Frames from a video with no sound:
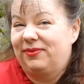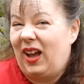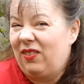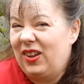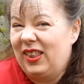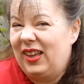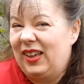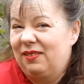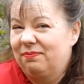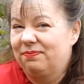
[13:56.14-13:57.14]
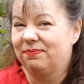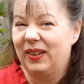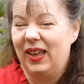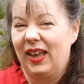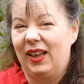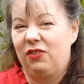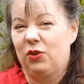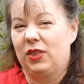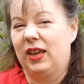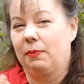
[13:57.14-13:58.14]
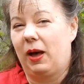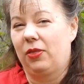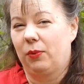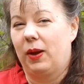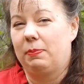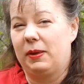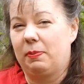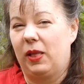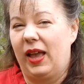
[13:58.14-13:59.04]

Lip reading: Not really. If you think about the way people